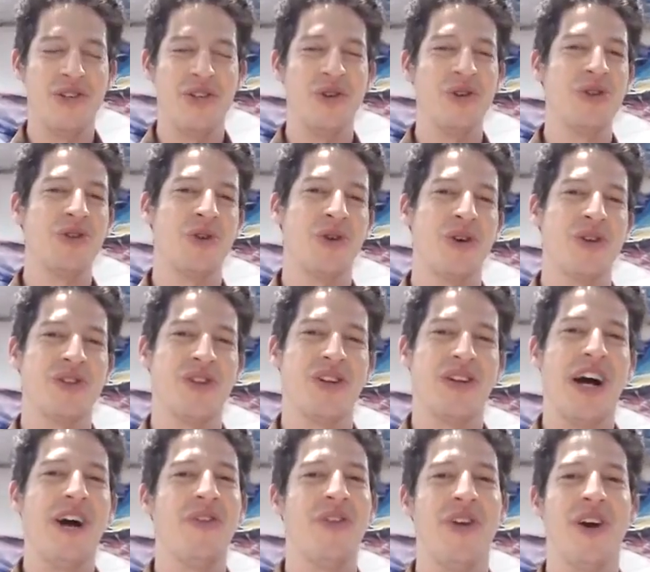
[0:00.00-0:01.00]
stores that are
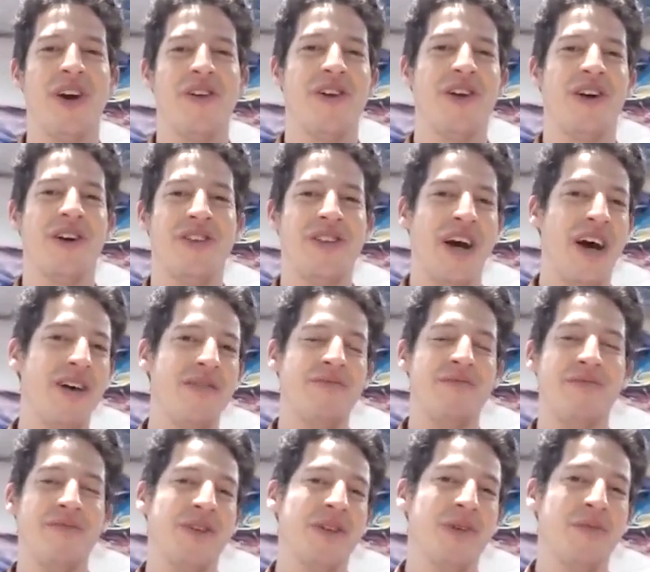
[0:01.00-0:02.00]
out there that aren't that
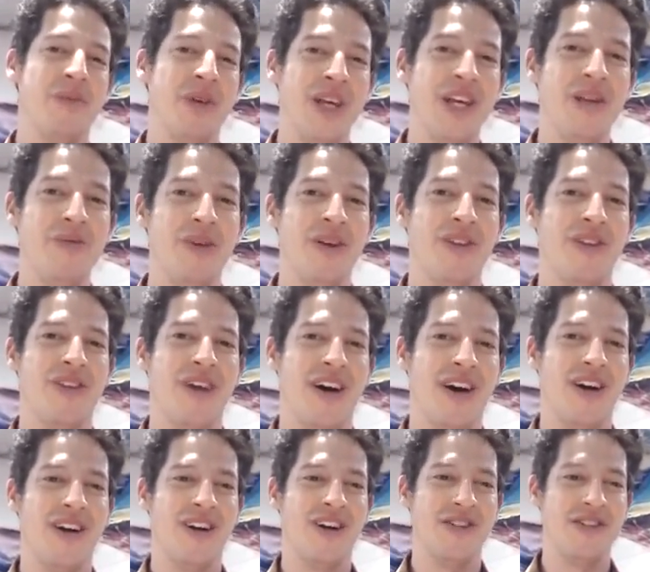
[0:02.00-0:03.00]
behemoth
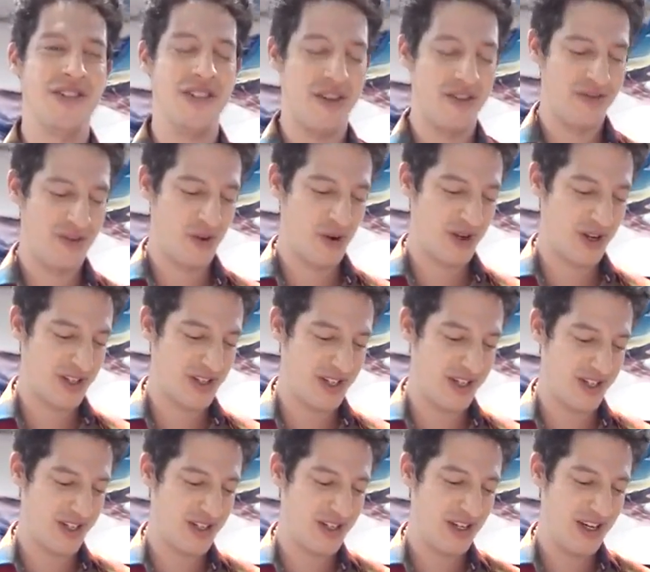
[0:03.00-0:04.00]
that cuts down forests
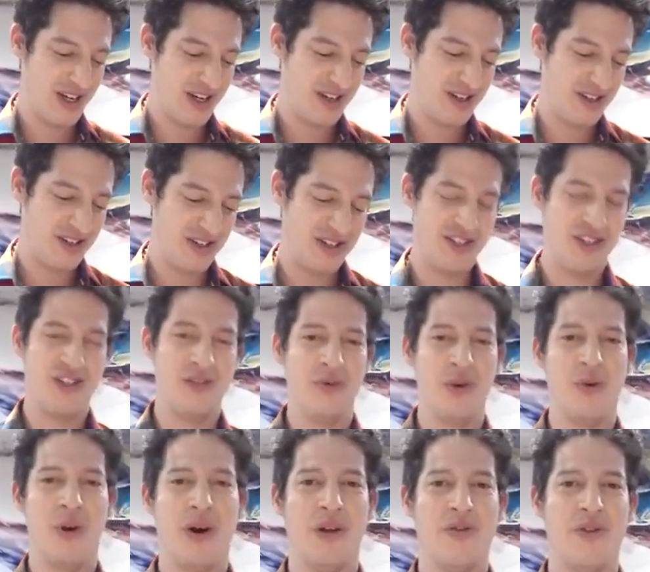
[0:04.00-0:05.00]
and doesn't distribute
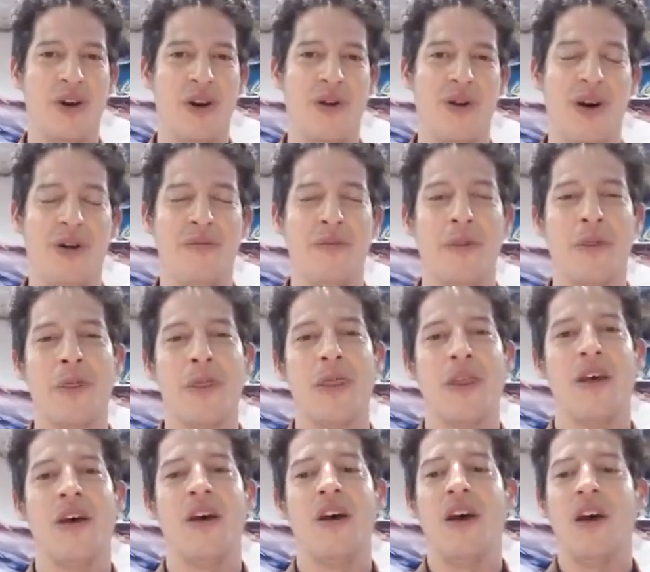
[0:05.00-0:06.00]
wealth very well.
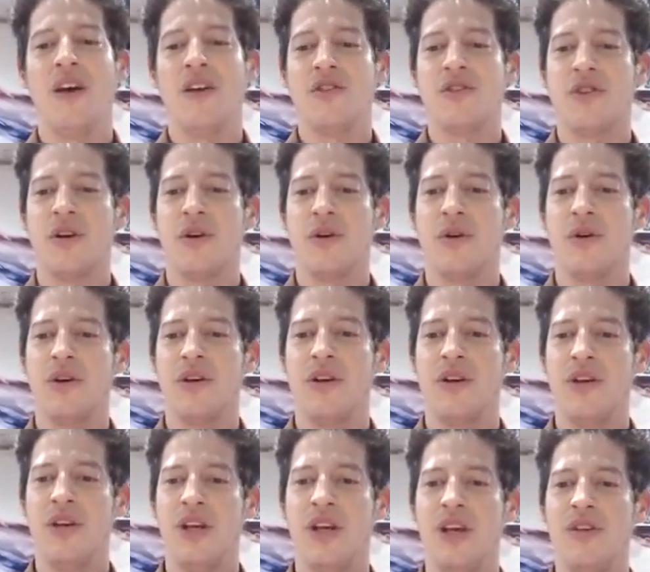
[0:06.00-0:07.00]
So
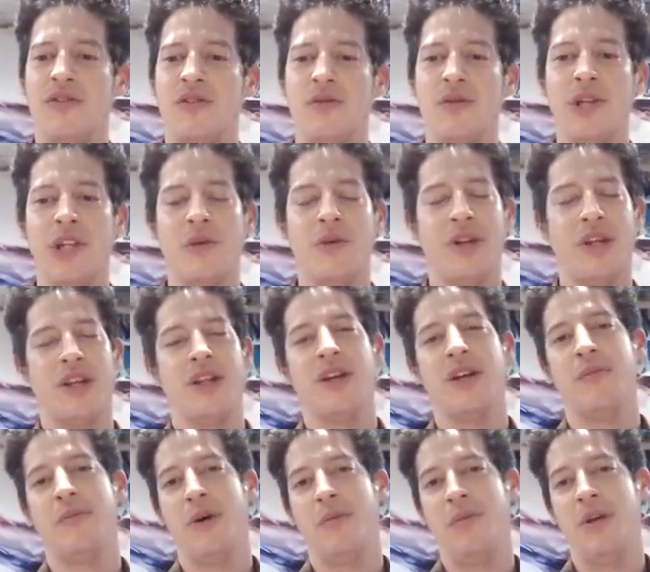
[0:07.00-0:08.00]
if you really want to think
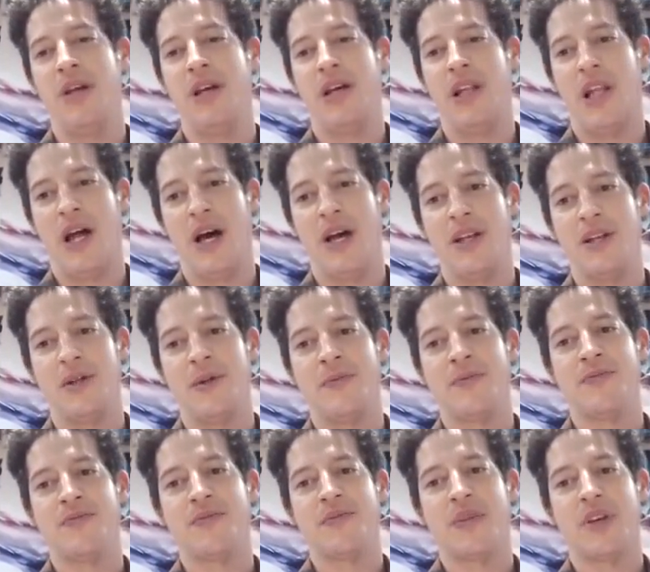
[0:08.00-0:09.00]
about being aligned
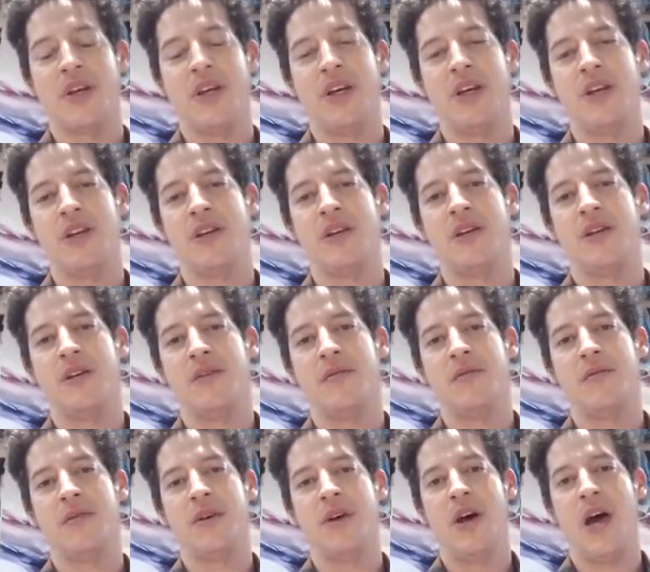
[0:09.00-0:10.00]
in
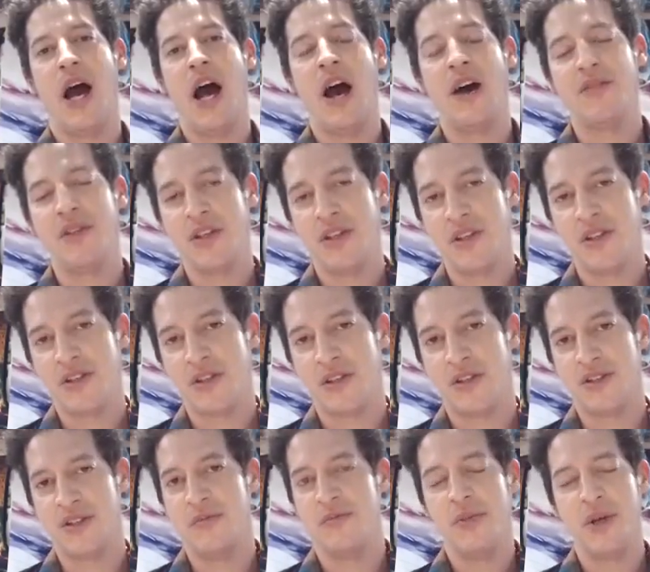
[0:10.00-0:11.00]
having these
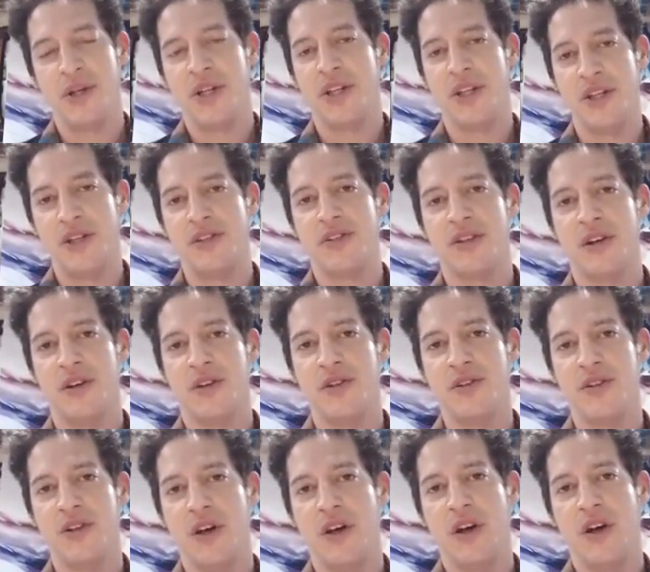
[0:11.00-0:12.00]
skills and building these
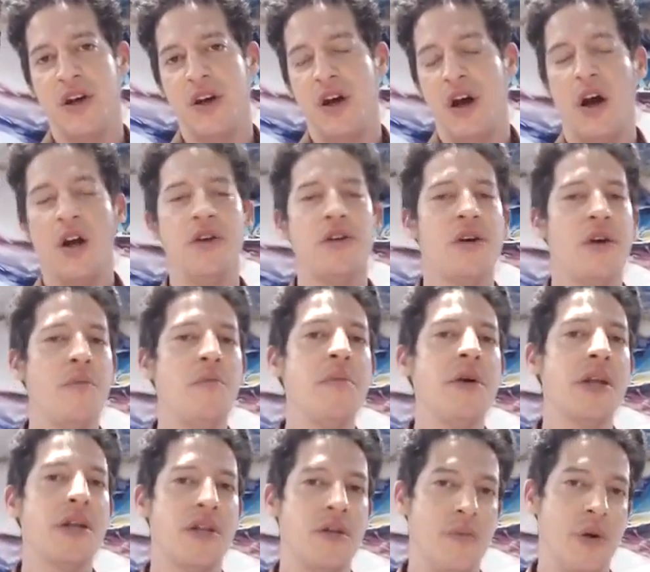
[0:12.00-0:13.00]
skills, are you
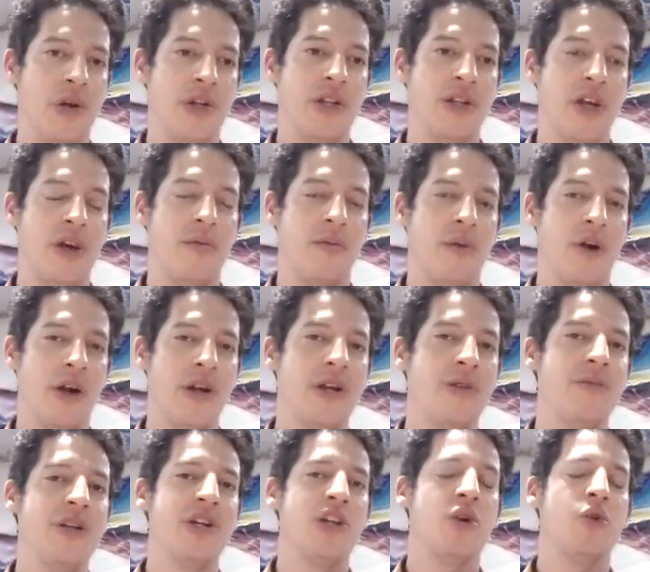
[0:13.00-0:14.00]
committed to building them? Are you
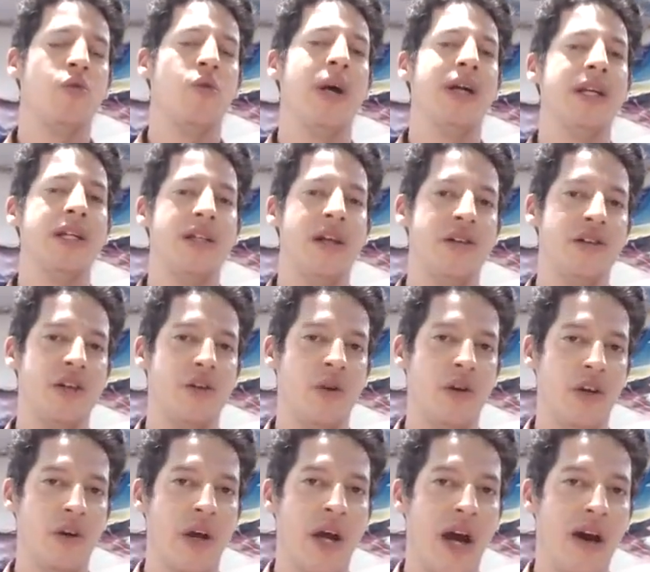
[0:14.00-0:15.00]
committed to recognizing what
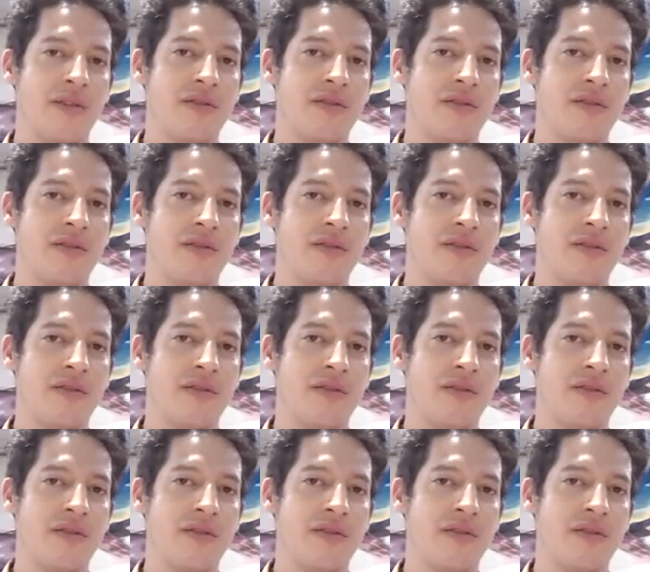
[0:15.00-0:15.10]
you have?